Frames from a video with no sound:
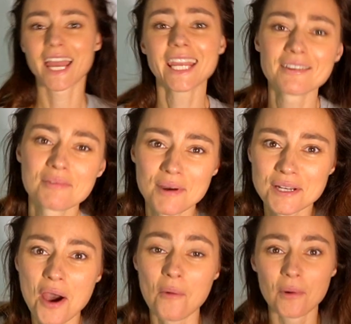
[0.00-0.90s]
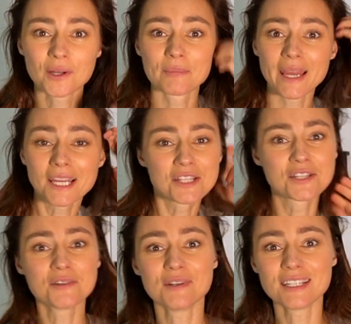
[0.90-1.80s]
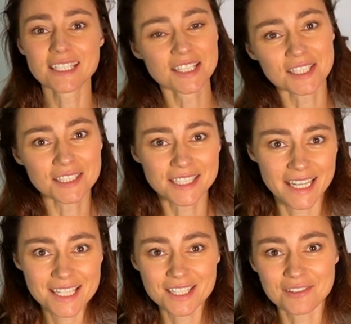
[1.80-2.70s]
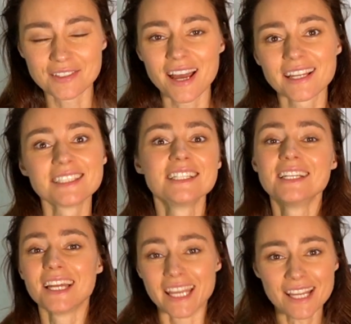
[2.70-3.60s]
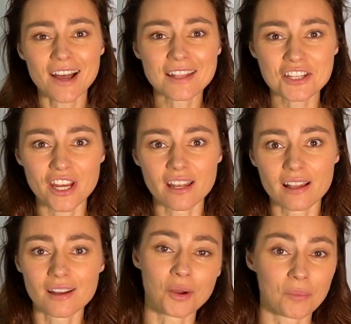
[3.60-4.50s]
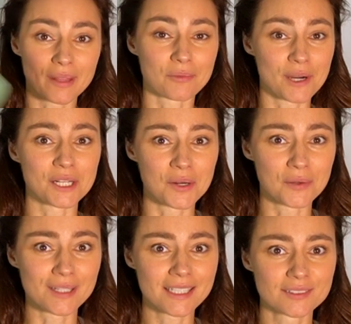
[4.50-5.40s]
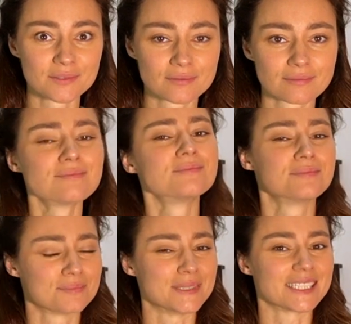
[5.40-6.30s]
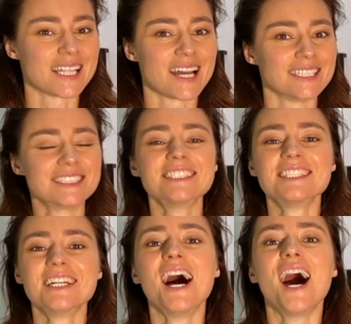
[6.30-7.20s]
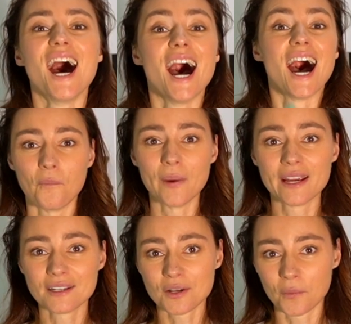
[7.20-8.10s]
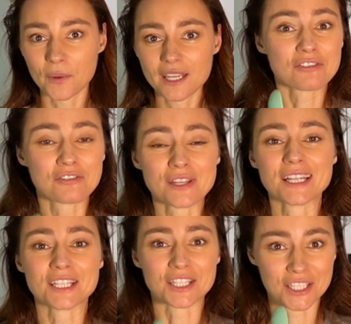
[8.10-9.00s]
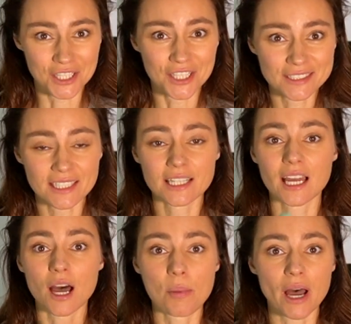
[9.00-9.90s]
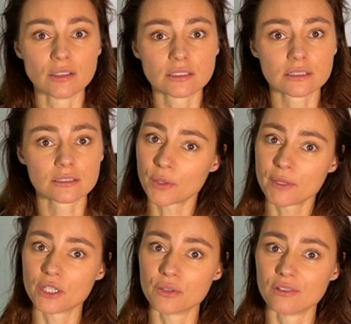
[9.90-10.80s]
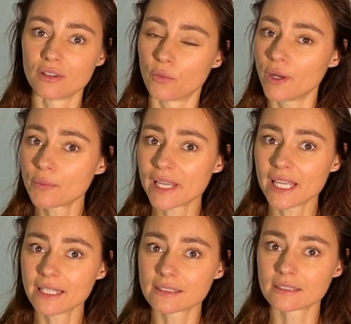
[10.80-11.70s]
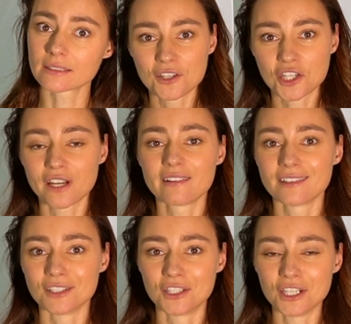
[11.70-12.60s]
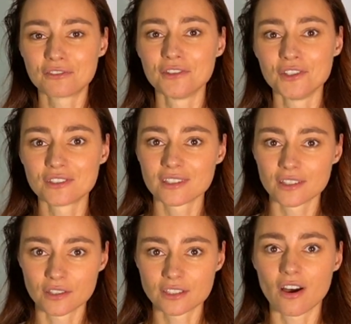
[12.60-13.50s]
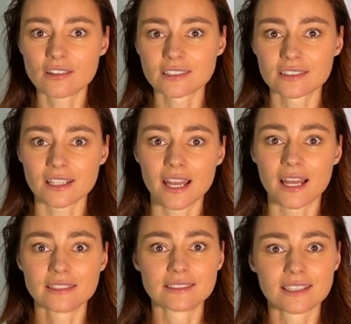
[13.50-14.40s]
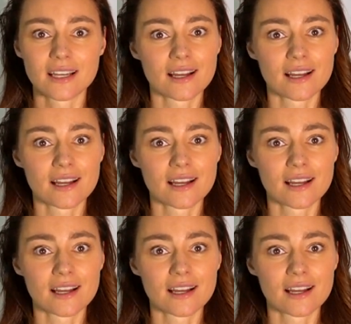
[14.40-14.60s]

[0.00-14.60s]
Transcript: Hey everyone, welcome back to another Kitchen of 9 here on the channel with the one and only Miss 9, where we feel good about what we do, what we eat, share good food, good talks and